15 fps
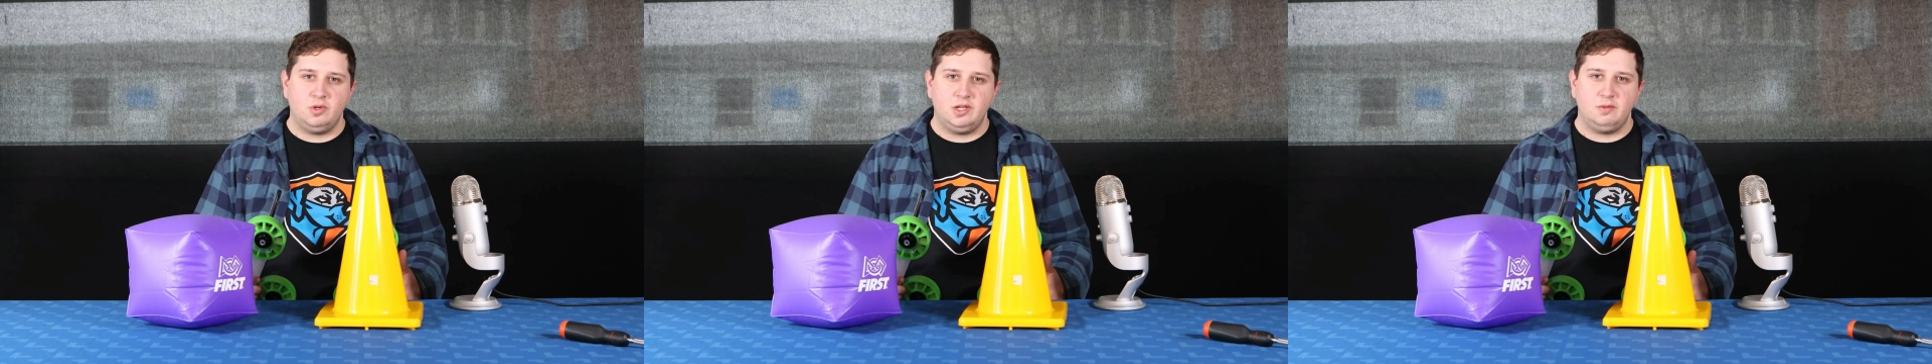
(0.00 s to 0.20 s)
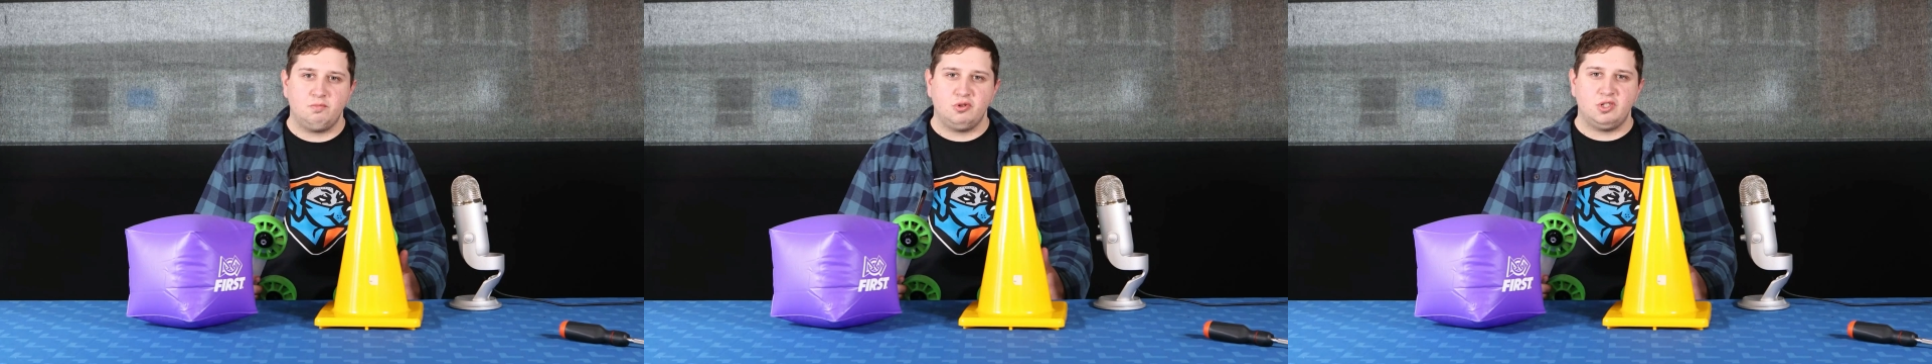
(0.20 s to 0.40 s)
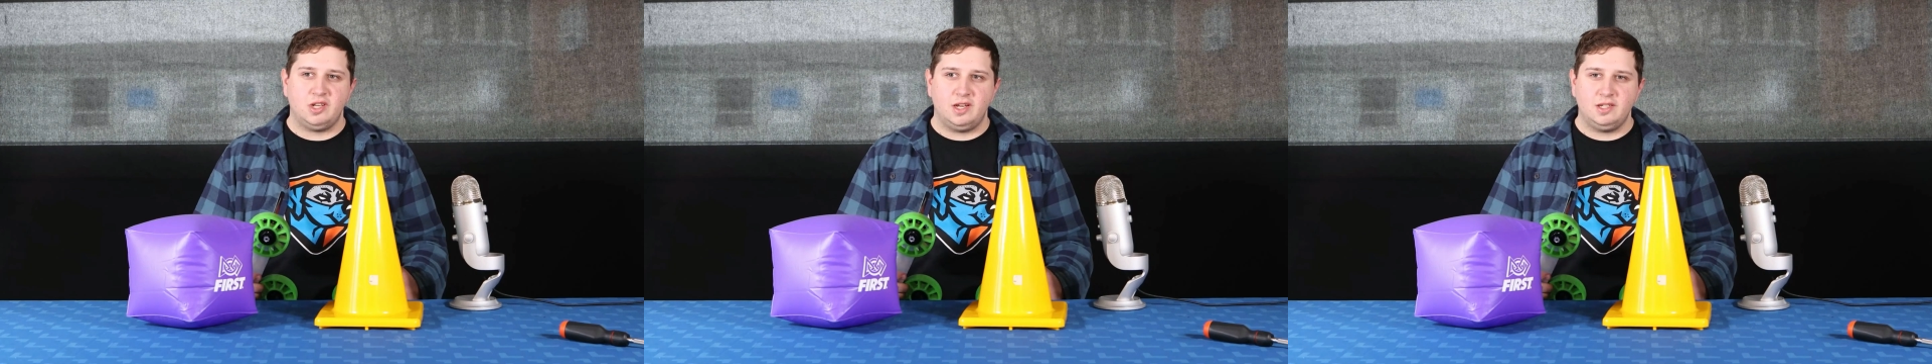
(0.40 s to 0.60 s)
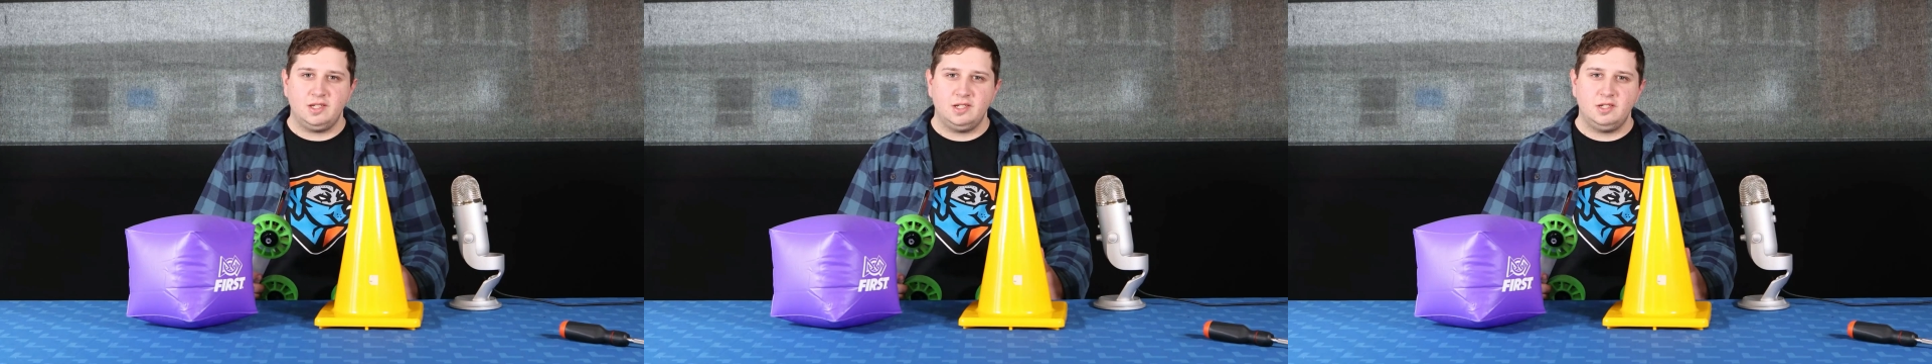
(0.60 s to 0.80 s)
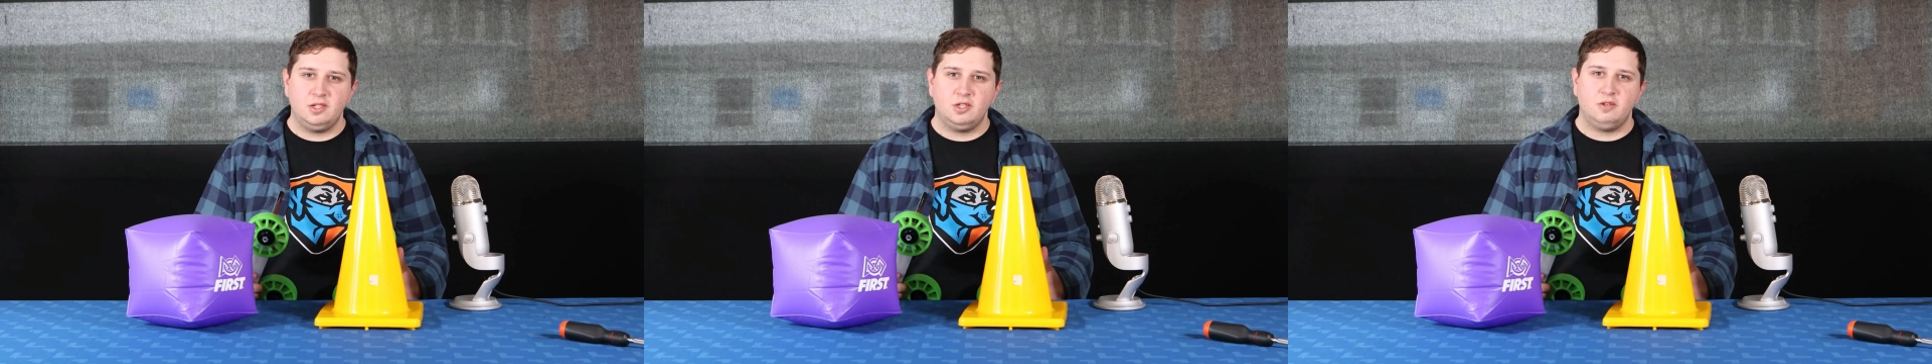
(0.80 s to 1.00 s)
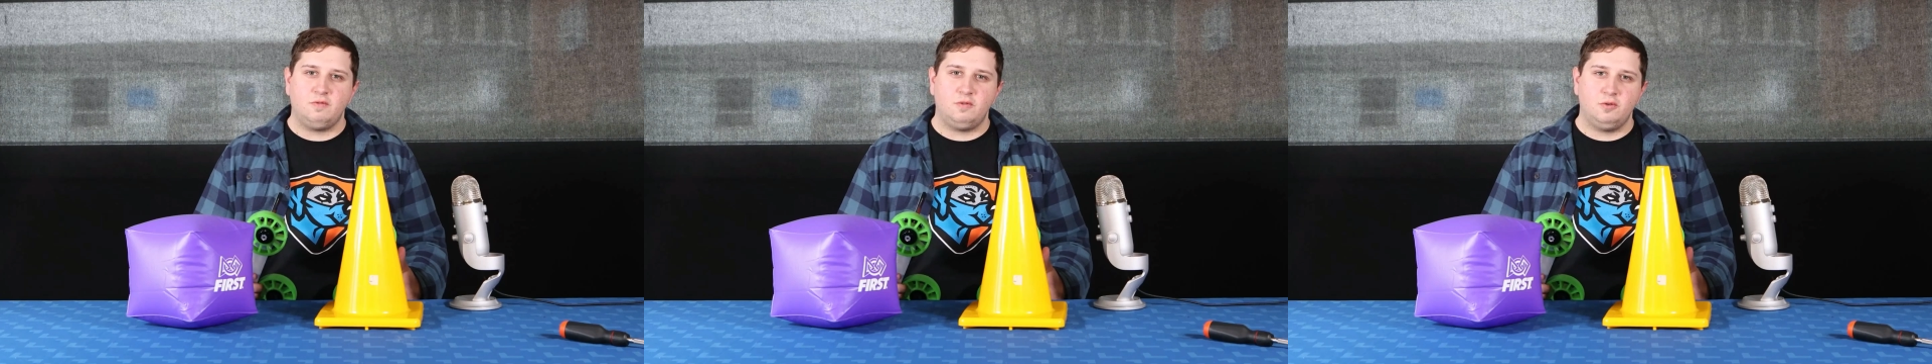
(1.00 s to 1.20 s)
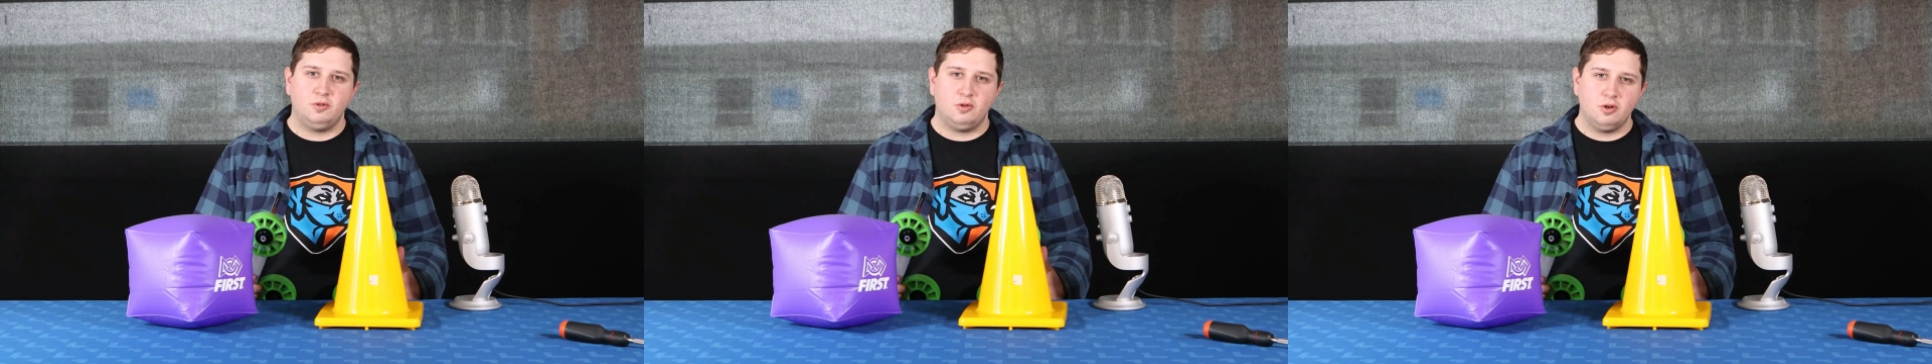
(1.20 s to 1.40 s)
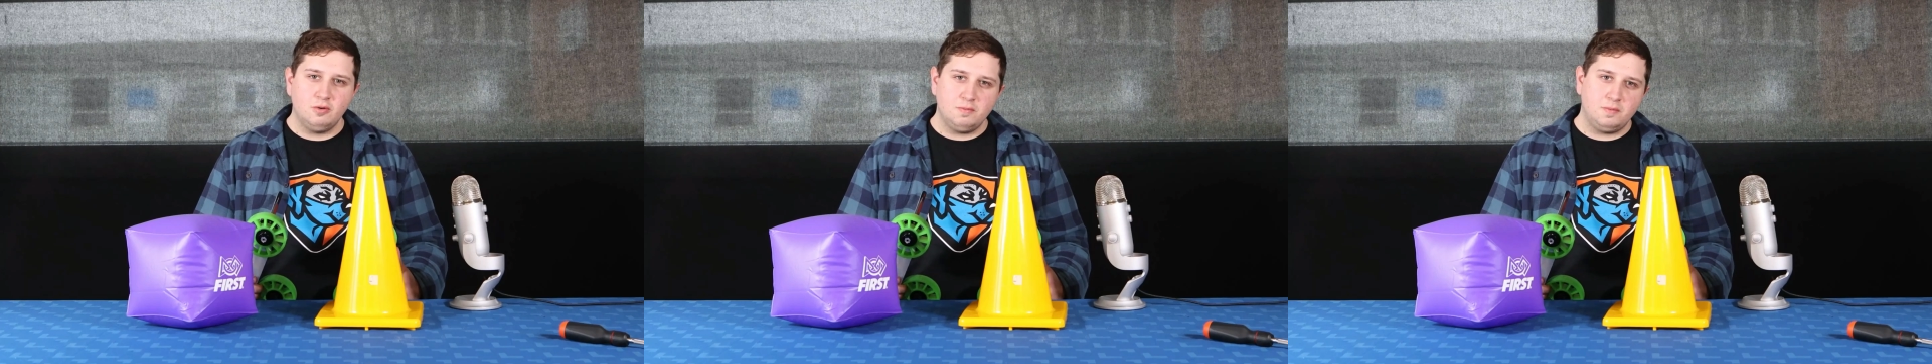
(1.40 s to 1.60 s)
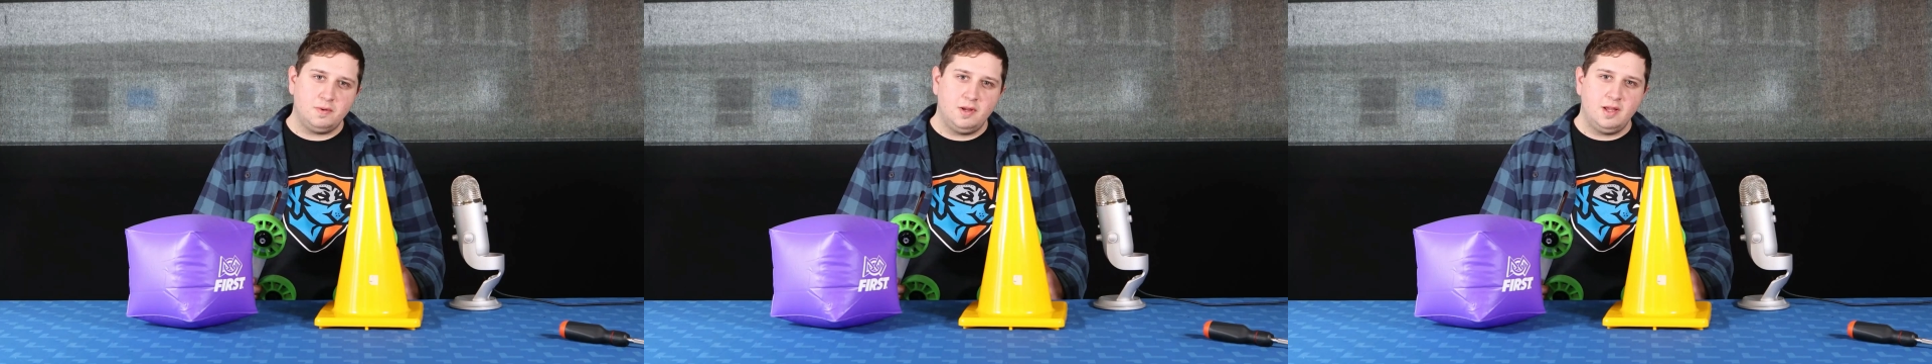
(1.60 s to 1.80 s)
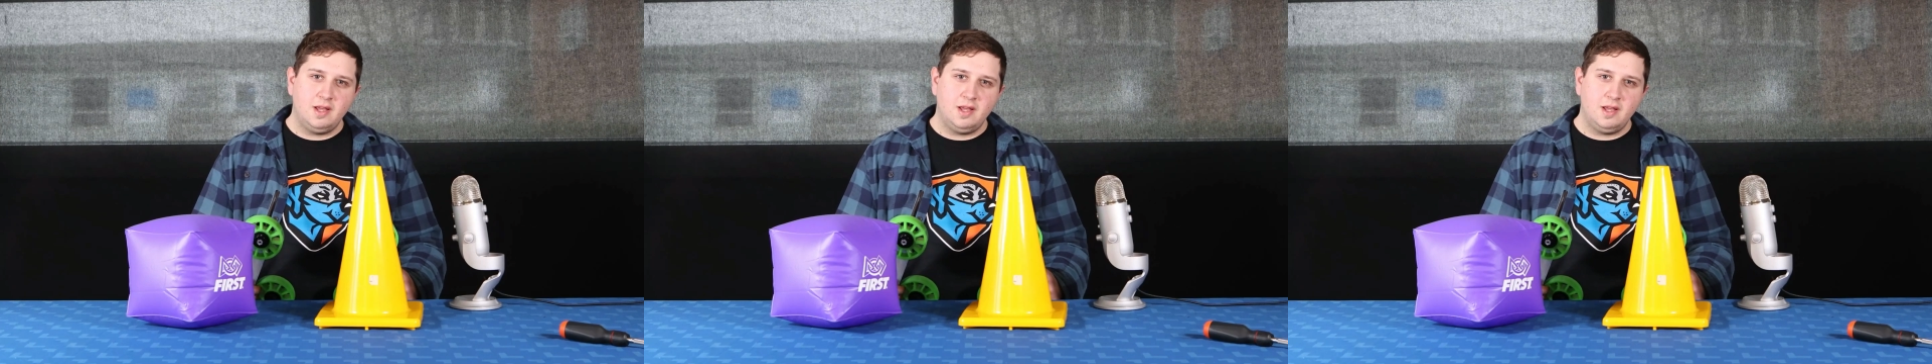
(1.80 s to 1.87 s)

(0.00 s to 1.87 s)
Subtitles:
we presented to the full group